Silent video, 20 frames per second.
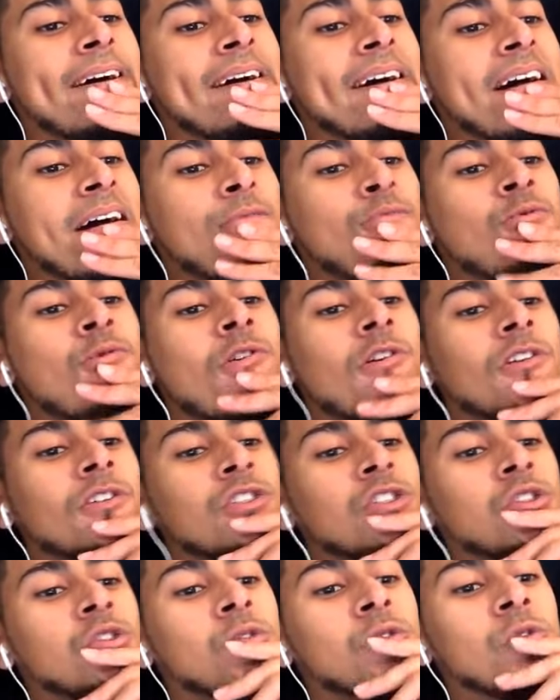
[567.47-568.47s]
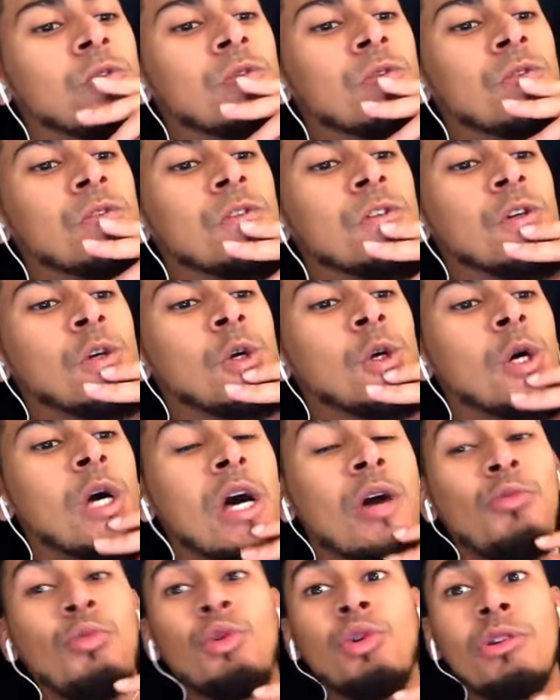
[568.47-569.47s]
I want to
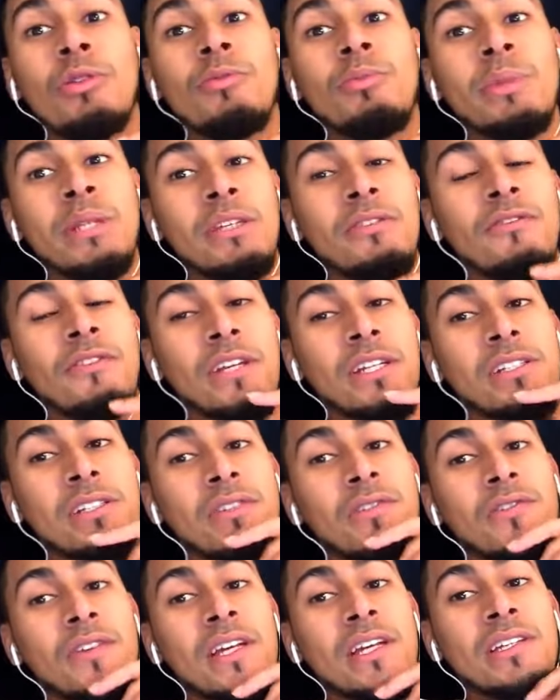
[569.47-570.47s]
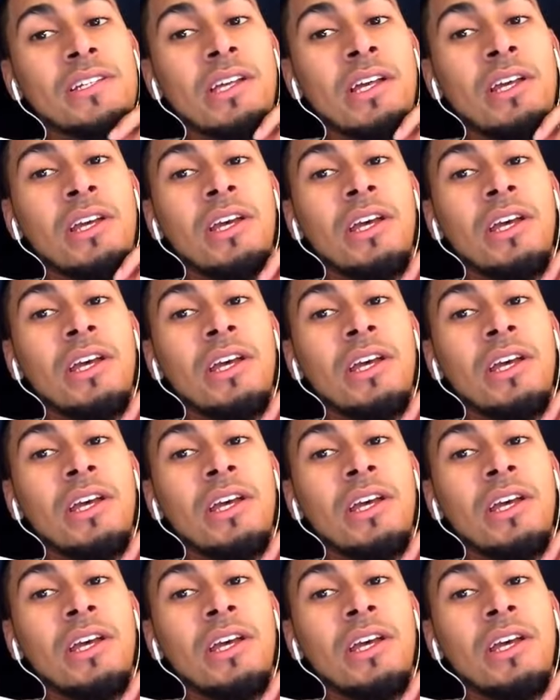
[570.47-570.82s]
I want to meet face to face.